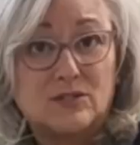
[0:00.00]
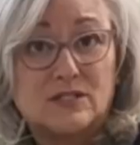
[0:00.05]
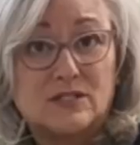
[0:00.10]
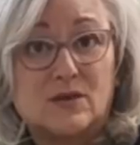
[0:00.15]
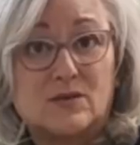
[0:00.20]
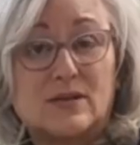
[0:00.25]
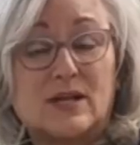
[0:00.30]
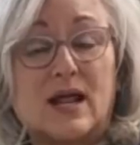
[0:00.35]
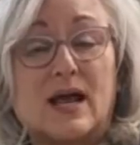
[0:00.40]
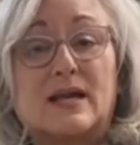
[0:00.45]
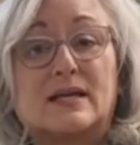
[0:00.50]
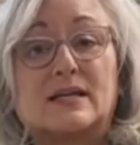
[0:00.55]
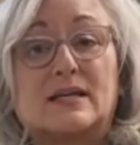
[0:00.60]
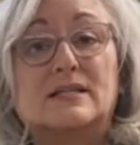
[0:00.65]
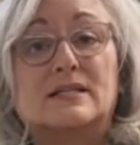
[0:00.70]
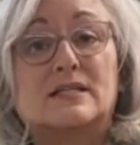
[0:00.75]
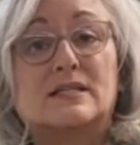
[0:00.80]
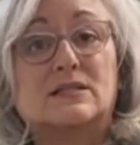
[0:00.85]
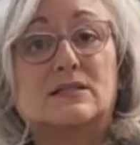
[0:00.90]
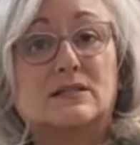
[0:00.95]
so that I
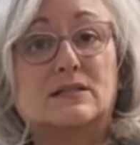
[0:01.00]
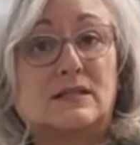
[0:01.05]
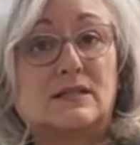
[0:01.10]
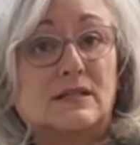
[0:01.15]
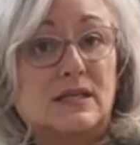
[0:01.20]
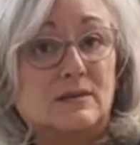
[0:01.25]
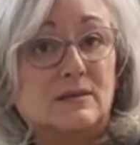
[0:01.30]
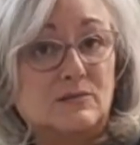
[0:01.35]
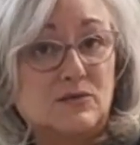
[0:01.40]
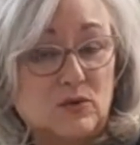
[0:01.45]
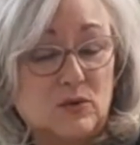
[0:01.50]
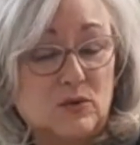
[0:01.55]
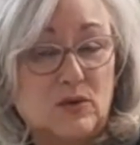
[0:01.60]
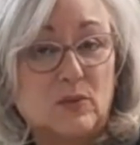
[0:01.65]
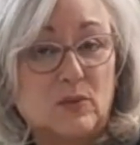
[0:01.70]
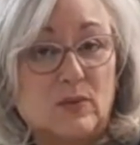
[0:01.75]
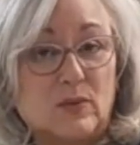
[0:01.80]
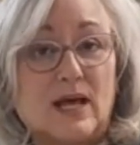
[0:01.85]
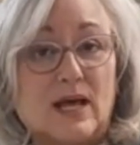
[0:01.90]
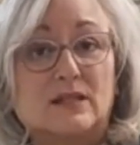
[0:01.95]
can still keep doing
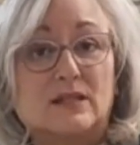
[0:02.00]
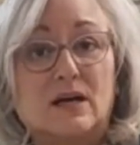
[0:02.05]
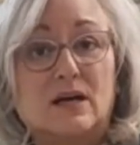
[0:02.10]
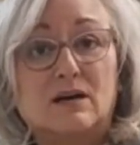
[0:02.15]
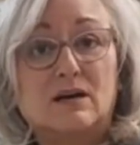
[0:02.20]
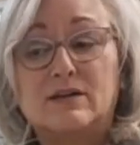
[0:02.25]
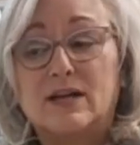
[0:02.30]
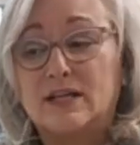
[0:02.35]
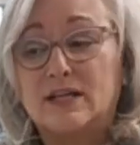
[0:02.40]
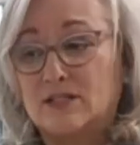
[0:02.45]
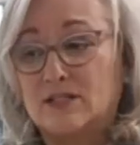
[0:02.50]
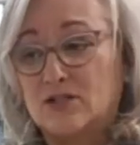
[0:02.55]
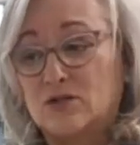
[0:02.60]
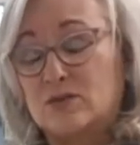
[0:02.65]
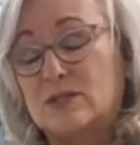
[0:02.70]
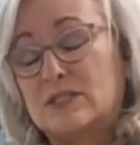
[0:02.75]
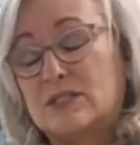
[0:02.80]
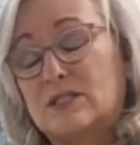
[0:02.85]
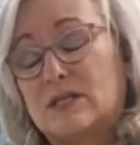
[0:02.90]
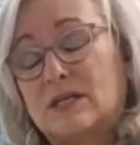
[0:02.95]
what I love and
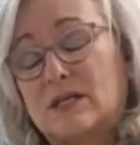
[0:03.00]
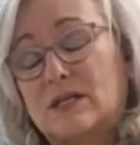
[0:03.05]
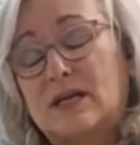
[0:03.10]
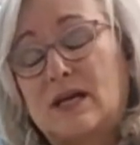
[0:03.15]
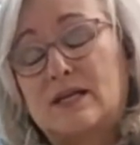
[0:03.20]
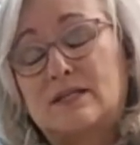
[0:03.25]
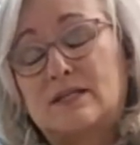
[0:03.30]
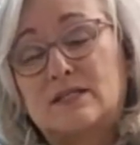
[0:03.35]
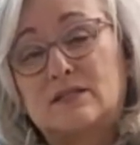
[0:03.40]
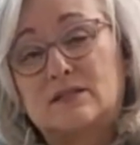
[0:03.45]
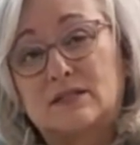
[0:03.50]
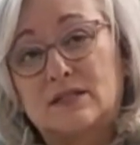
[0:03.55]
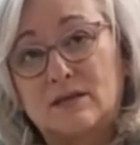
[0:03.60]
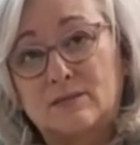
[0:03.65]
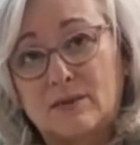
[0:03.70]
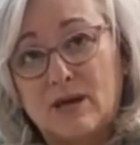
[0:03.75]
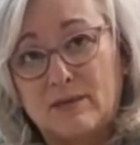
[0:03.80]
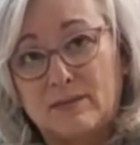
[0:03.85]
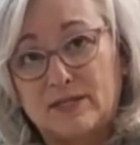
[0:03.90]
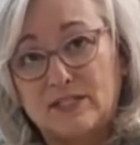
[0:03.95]
students can still
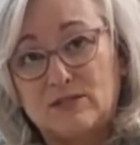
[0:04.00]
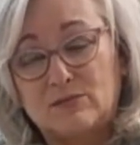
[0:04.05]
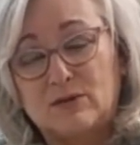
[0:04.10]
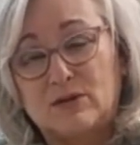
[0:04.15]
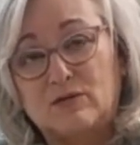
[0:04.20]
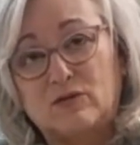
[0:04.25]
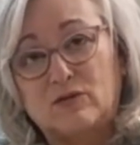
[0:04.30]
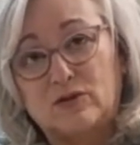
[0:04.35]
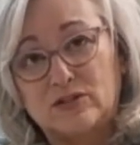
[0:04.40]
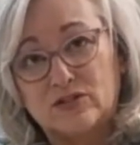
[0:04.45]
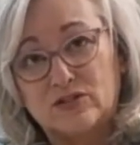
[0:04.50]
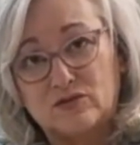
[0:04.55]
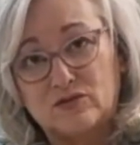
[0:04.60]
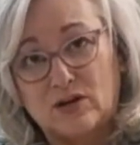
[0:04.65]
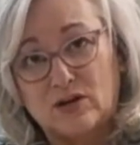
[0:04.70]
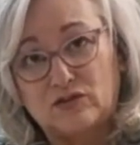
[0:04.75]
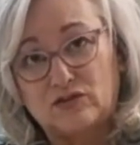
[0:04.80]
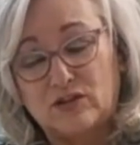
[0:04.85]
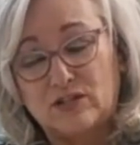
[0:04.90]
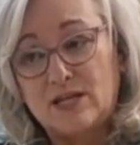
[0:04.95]
keep coming to me for
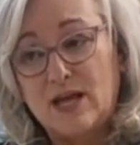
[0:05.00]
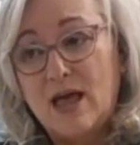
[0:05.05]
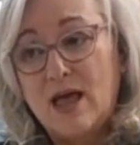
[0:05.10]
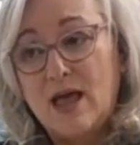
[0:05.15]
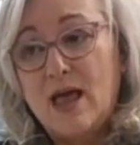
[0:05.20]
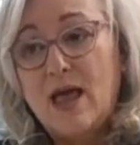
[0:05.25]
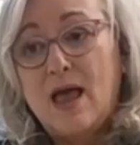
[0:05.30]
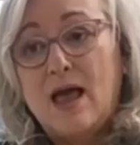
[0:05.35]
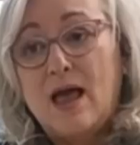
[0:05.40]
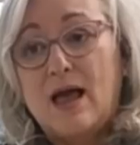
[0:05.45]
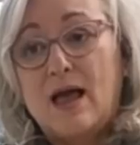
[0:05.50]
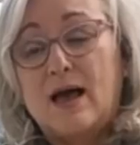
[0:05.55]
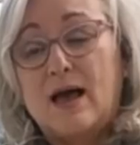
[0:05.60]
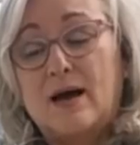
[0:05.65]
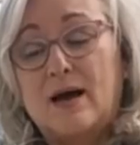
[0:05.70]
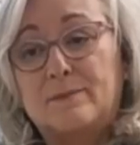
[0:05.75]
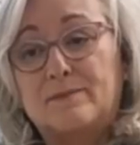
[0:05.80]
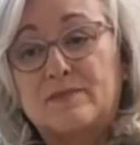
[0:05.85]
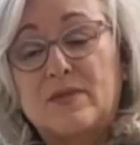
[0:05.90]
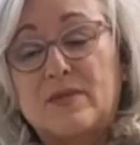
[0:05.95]
instruction.
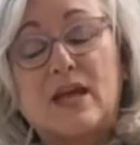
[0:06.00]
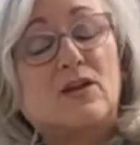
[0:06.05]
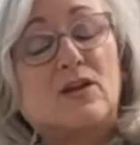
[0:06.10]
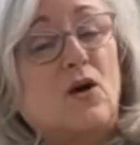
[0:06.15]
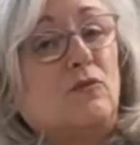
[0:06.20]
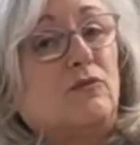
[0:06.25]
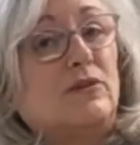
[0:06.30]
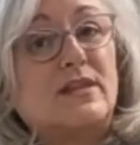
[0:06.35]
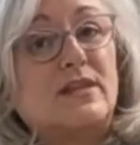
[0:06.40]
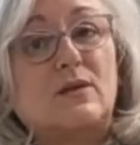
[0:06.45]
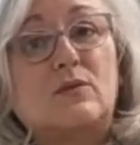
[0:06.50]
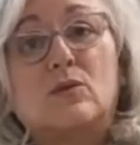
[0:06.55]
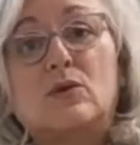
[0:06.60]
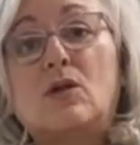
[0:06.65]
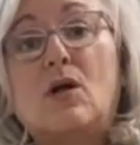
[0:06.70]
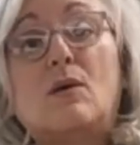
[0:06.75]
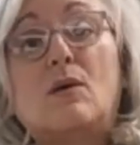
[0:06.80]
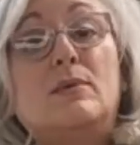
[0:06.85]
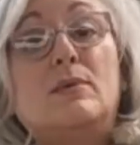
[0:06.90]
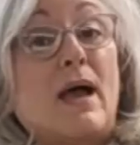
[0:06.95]
And hopefully then we'll
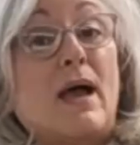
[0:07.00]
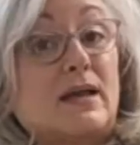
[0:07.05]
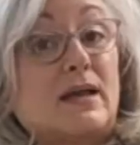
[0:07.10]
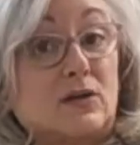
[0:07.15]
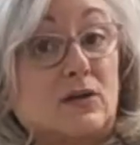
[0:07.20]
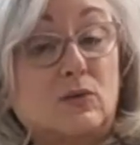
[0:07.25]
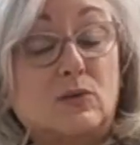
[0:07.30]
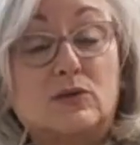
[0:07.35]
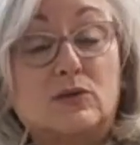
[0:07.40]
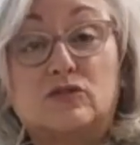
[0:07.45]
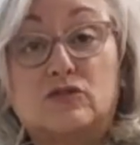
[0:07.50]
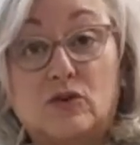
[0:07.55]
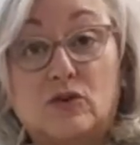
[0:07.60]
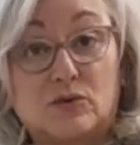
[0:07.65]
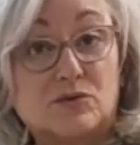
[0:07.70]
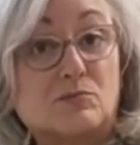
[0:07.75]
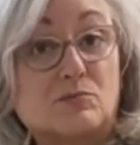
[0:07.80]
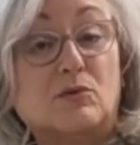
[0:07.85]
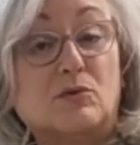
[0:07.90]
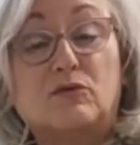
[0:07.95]
all be back at quilt
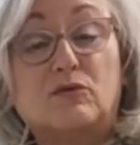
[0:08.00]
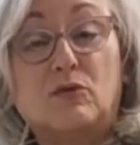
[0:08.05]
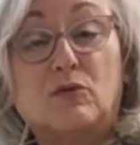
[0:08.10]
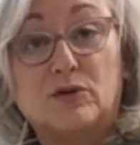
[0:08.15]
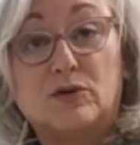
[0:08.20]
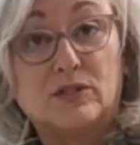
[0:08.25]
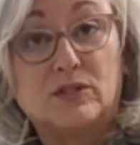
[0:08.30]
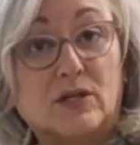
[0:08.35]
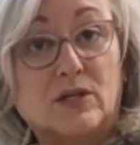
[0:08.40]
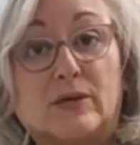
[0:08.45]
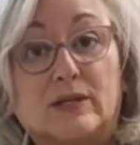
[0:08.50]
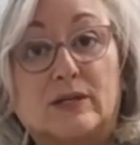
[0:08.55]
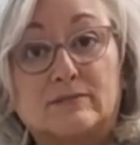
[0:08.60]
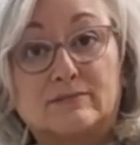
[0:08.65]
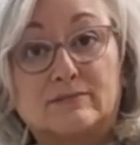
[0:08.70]
shows before you know it.